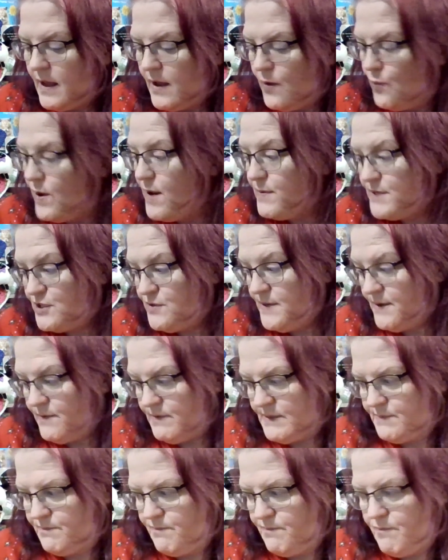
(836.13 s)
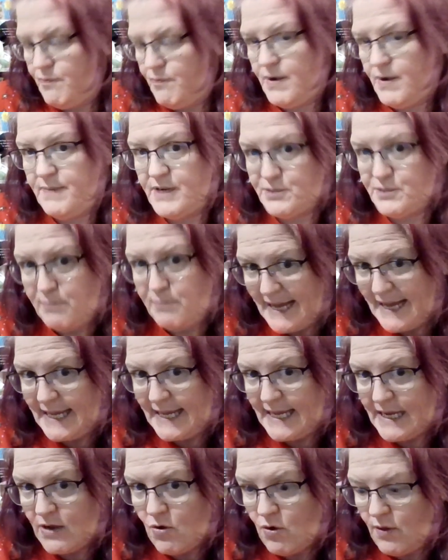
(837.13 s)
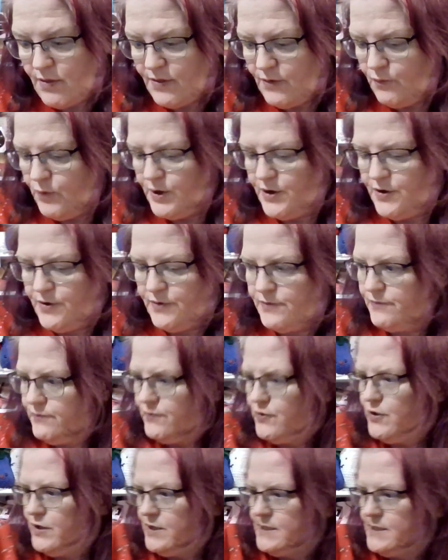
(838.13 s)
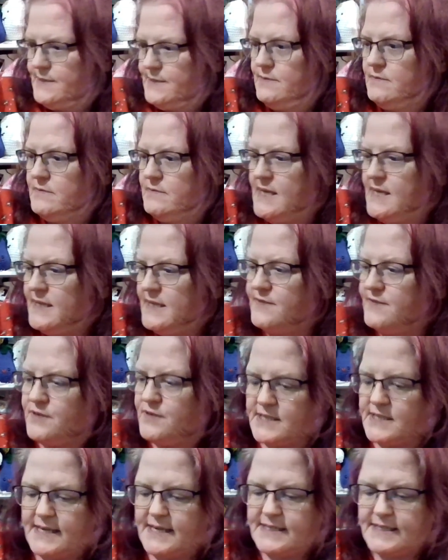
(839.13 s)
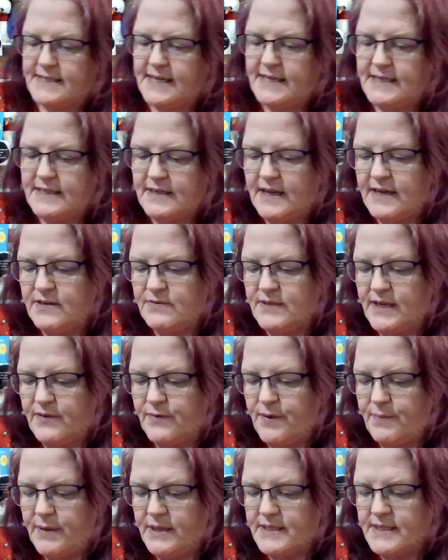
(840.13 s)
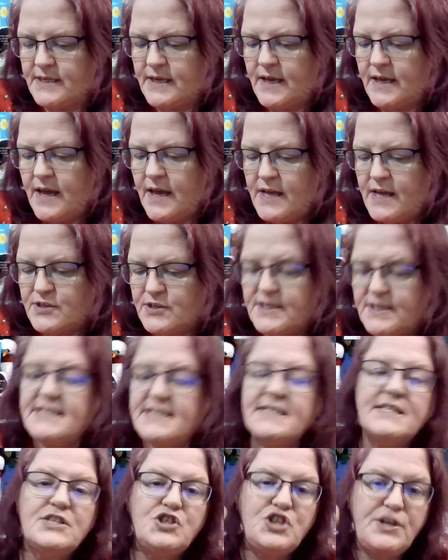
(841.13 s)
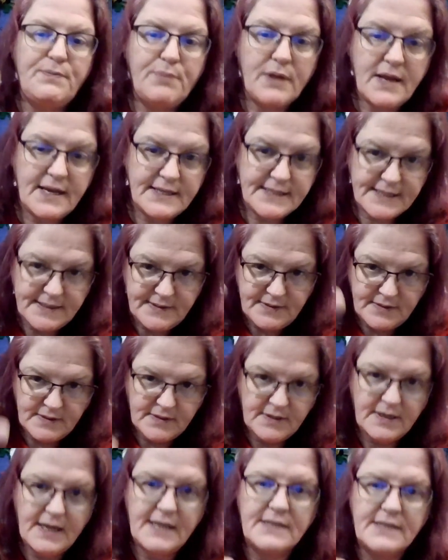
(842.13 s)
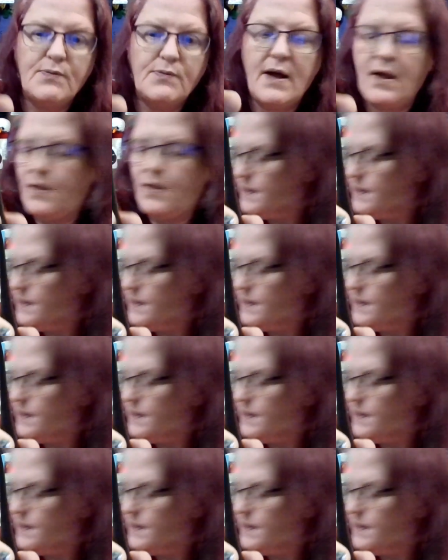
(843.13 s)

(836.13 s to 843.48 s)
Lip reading: What I was doing was pretty much buying all the wood hooks in the different sizes. I don't need repeats. So this is a G plus as well.